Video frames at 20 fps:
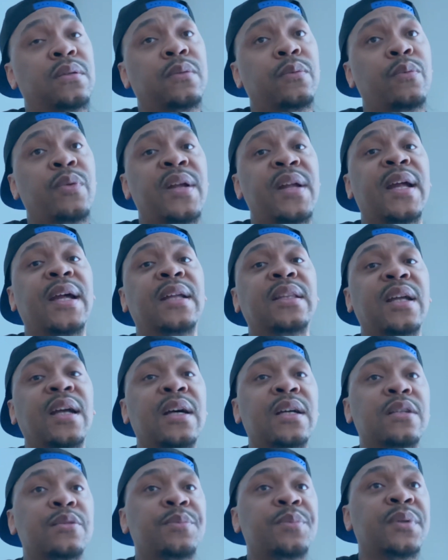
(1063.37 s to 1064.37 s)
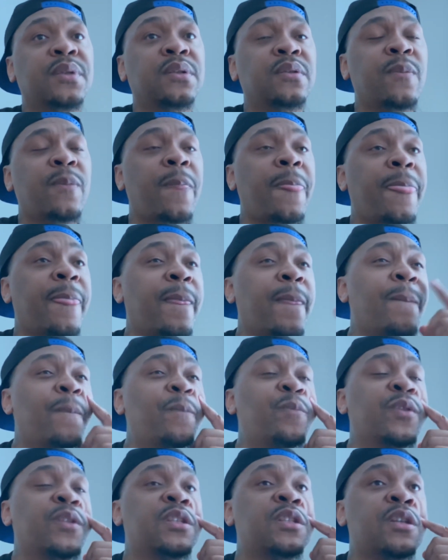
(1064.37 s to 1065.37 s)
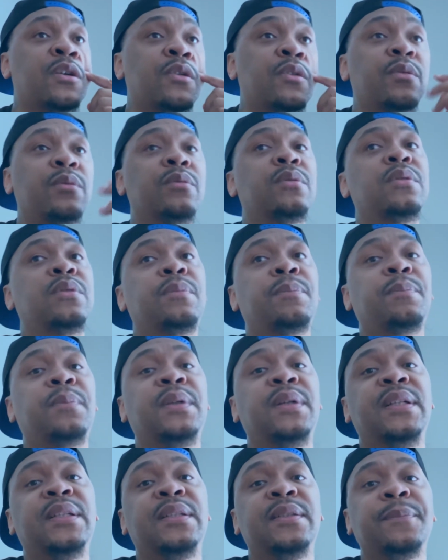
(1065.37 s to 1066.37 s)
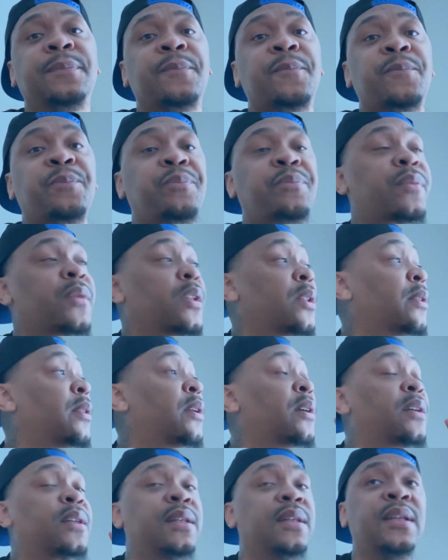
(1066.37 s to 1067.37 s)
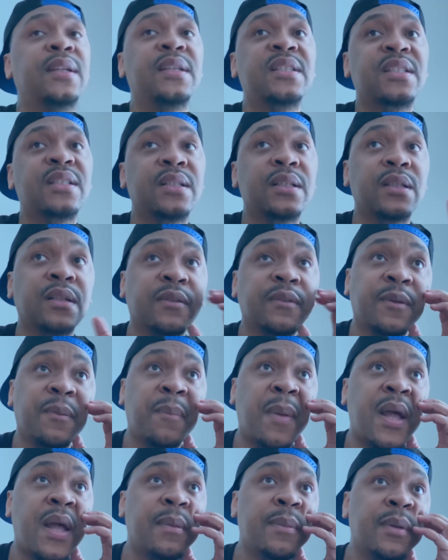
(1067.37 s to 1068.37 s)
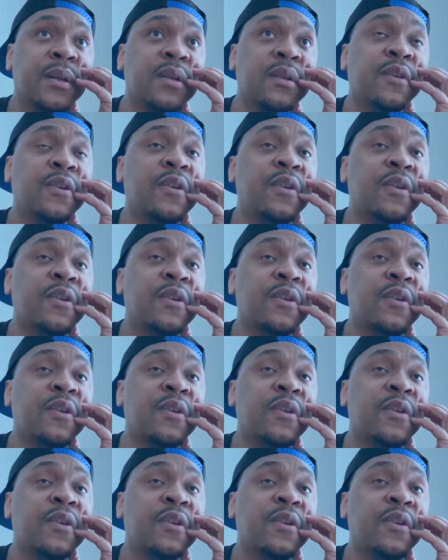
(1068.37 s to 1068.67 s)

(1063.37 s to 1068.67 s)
we got out the hospital. So, but the condition of the baby,